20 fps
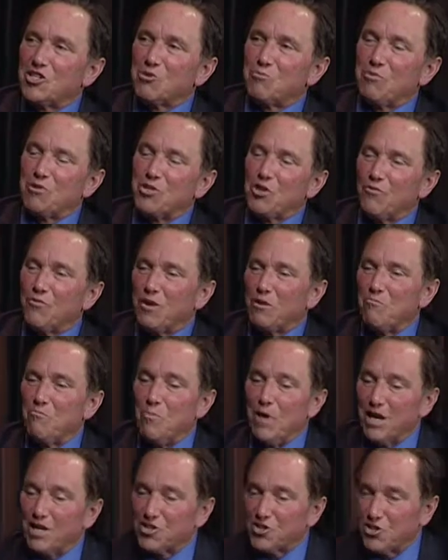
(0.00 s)
specific
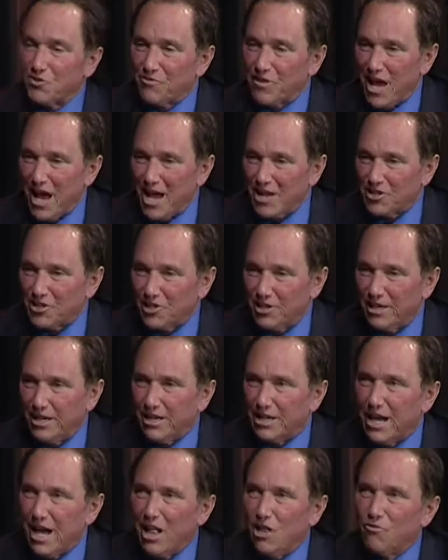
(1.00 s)
mix of gasoline
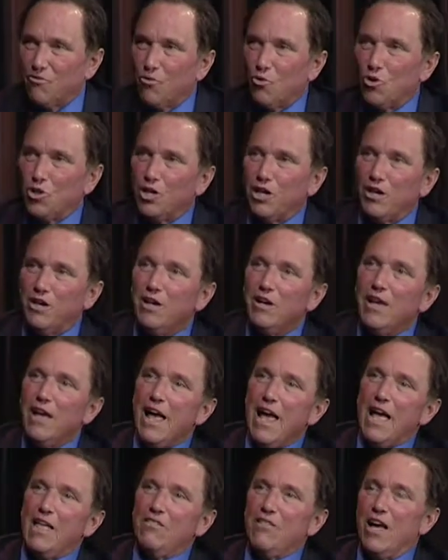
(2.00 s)
in California,
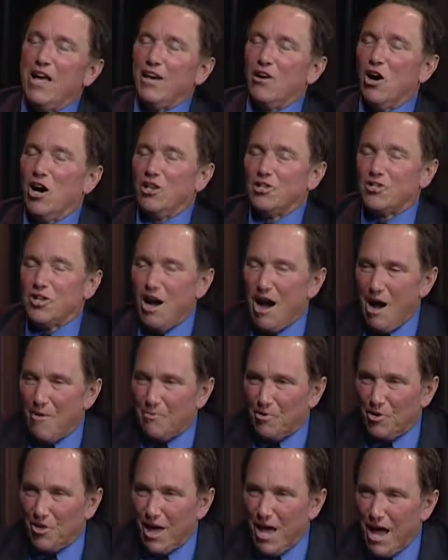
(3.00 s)
and then on top
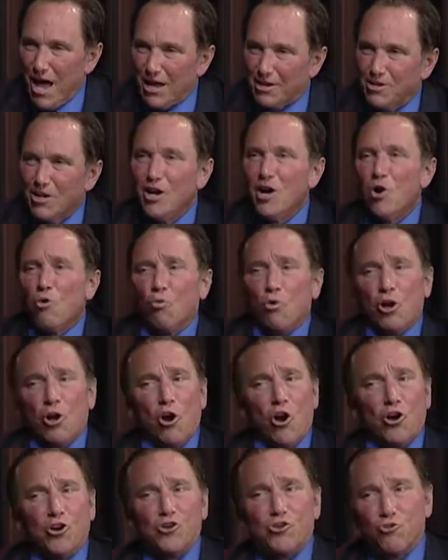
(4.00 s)
of that, we
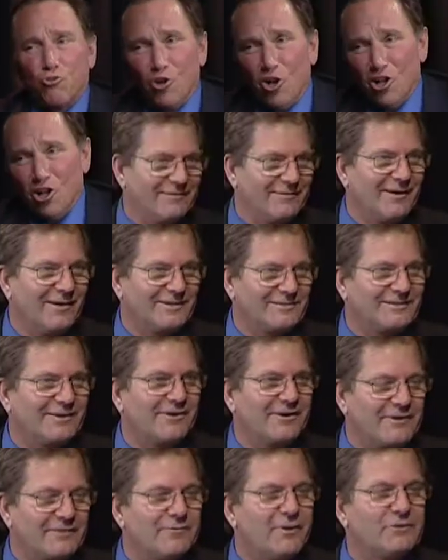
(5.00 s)
aren't alternative, drilling.
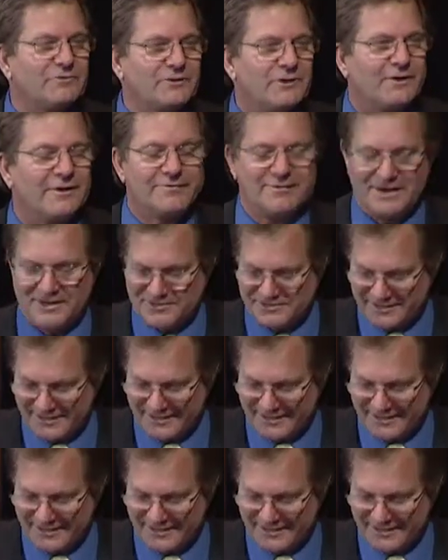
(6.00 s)
Alternative, alternative we energy.